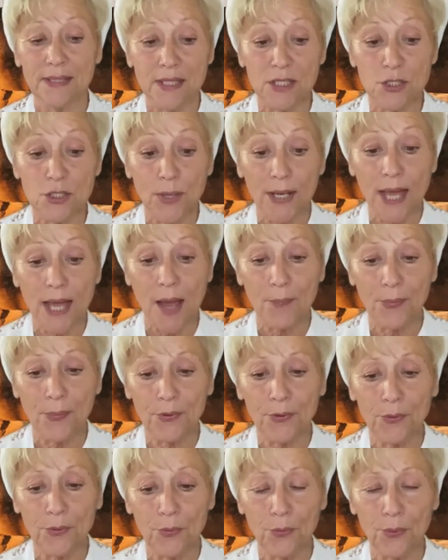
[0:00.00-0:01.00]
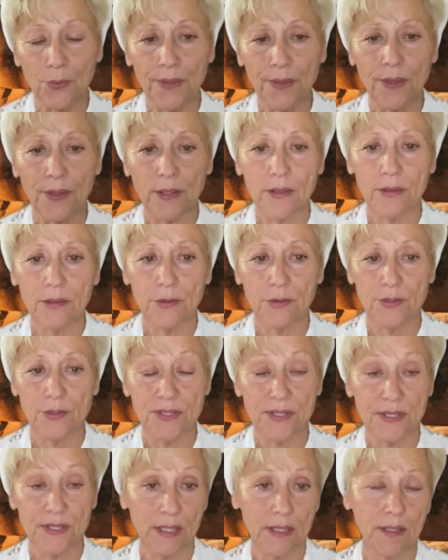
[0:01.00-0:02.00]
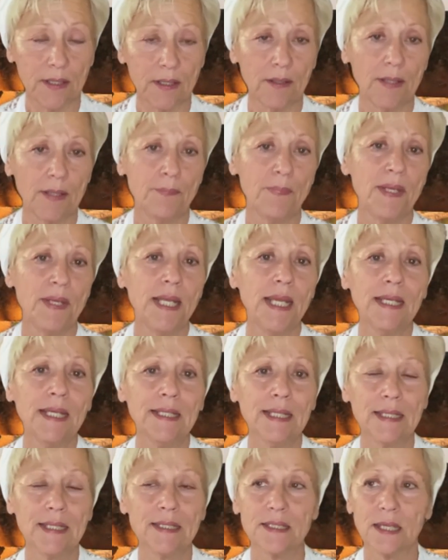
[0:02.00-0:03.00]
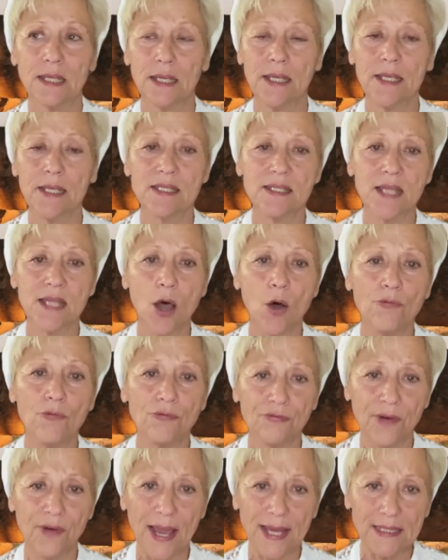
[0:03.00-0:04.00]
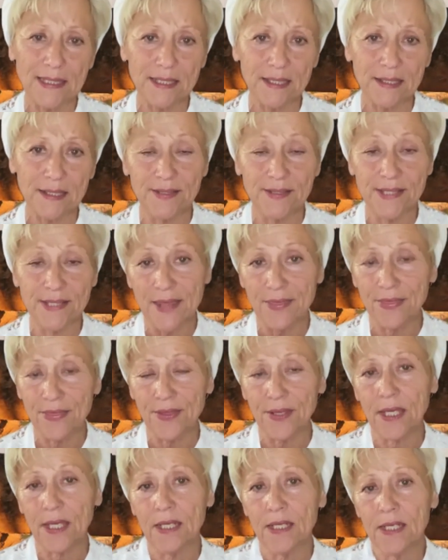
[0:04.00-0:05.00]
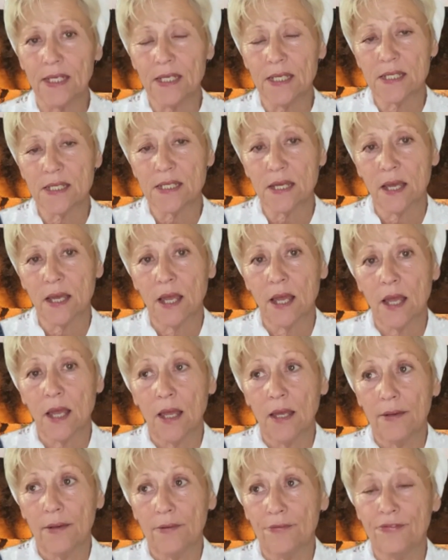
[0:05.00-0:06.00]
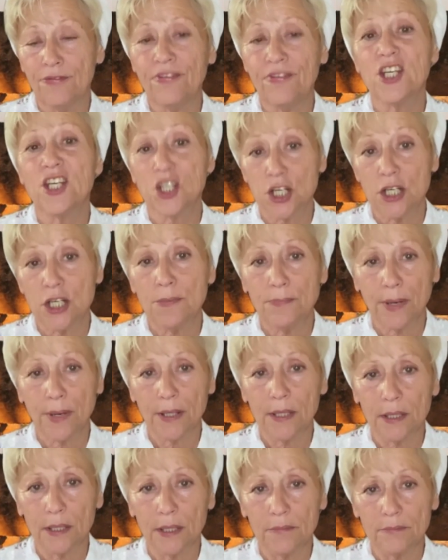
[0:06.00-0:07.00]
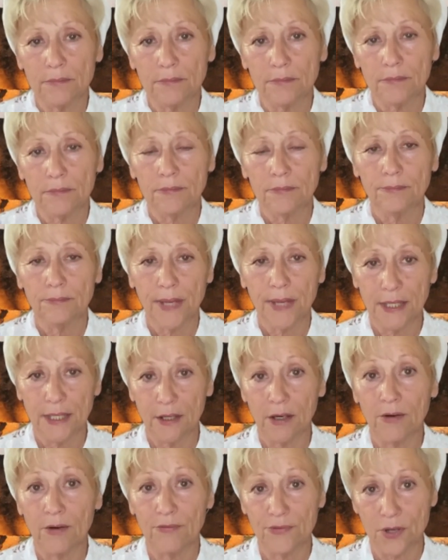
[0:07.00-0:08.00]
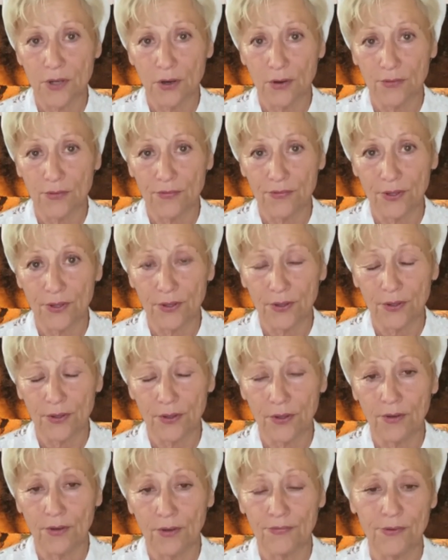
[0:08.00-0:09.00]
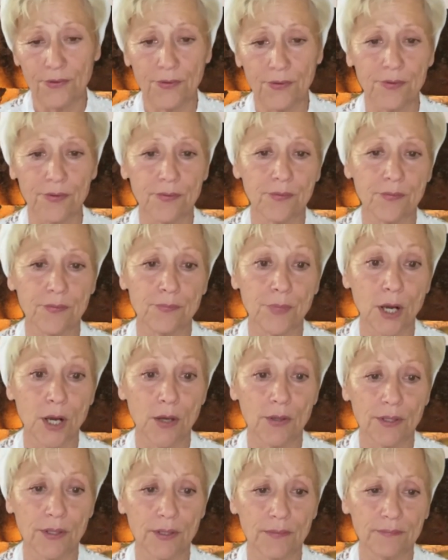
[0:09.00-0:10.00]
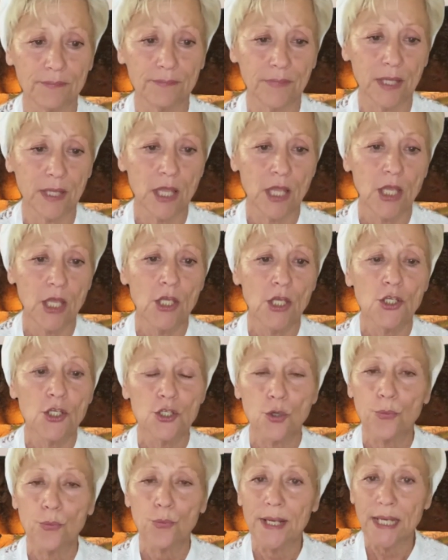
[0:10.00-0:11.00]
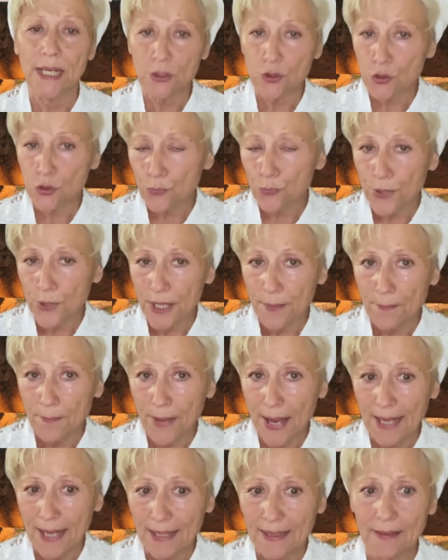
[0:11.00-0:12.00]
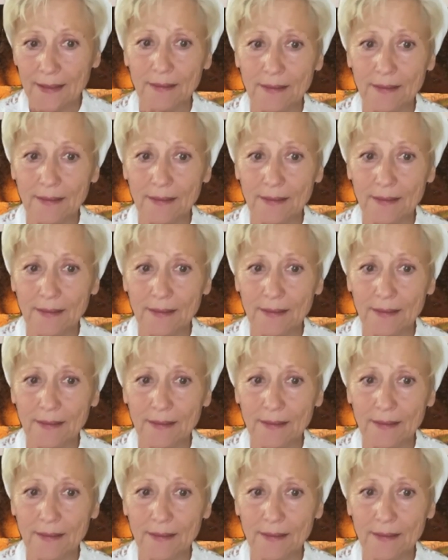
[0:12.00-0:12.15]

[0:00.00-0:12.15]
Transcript: is what happened with the sin, meaning that he's now fighting death in his fleshly body made of the blood. So we need to bring back